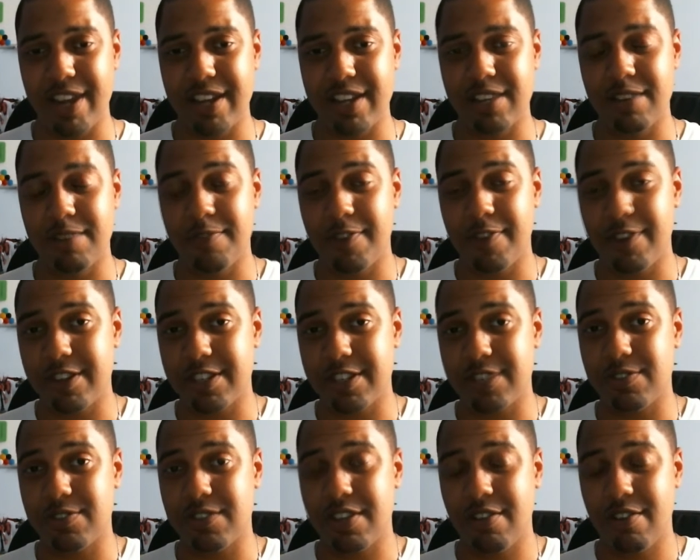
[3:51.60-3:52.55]
Fairy
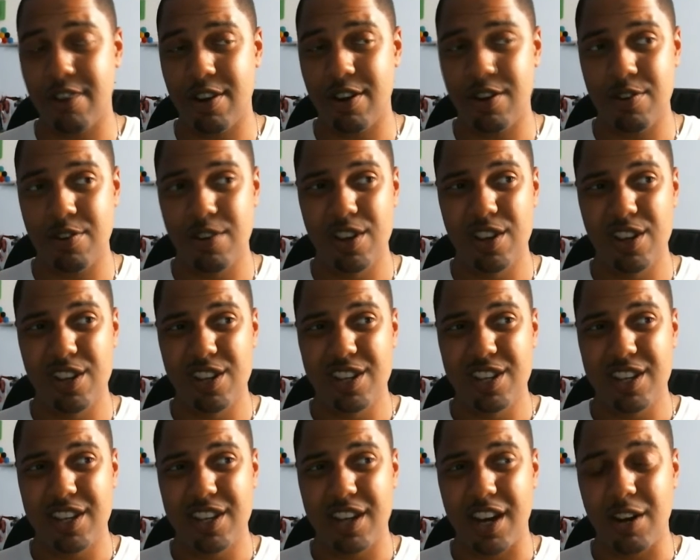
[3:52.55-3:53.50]
Tail Zero.
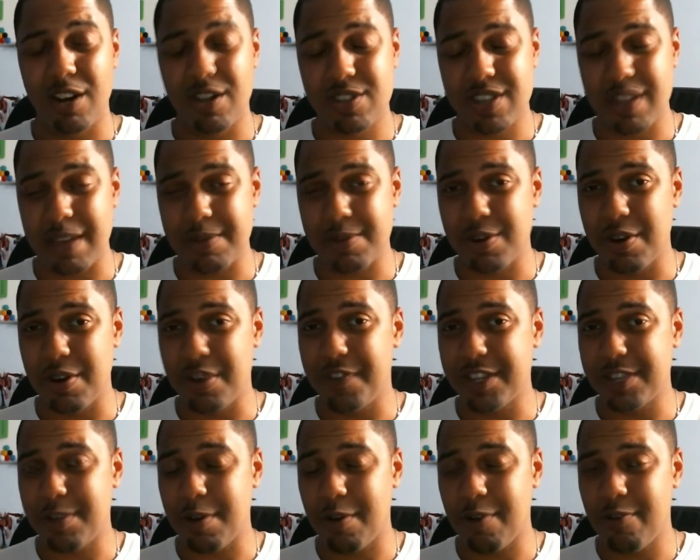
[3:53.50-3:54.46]
I was skeptical at
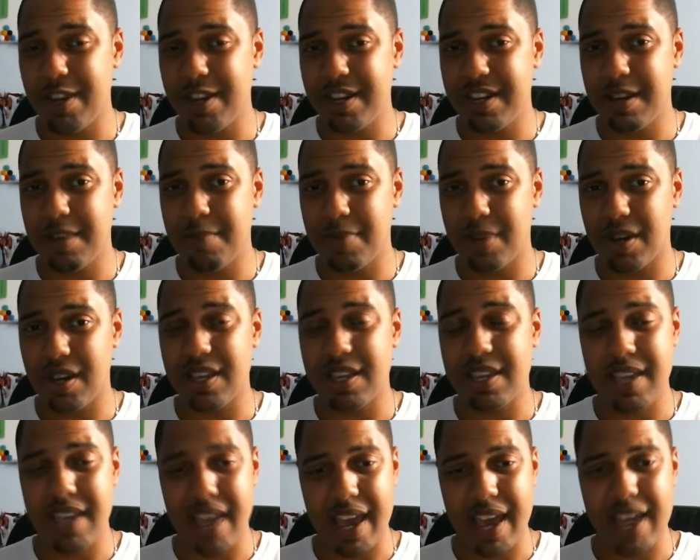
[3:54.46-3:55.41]
first about reading it, but
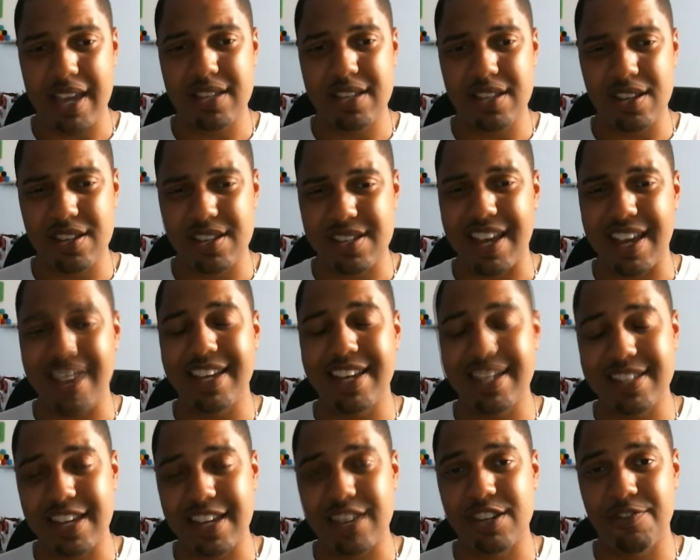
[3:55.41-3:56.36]
yeah, it turns out it's
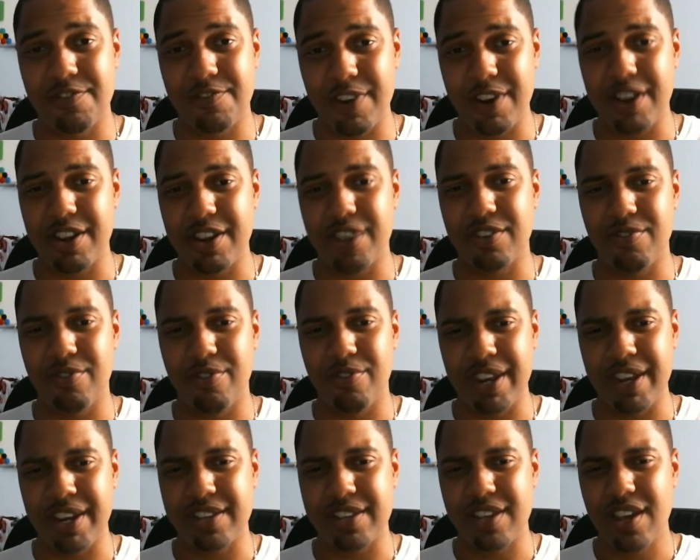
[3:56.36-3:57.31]
actually a very good
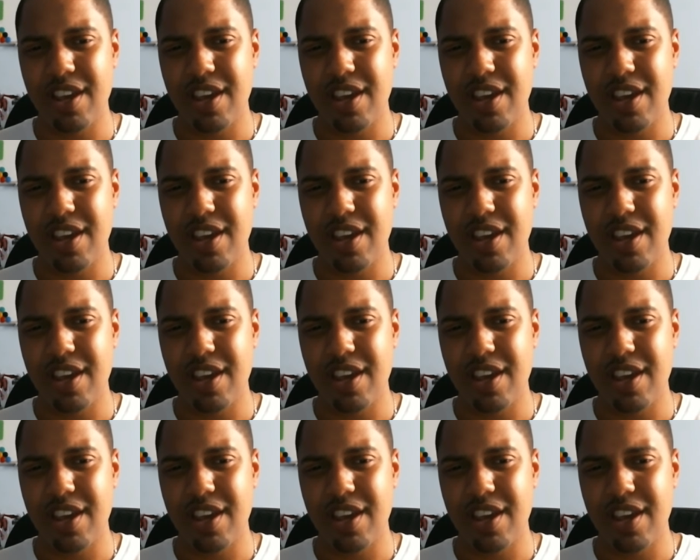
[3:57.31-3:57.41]
read.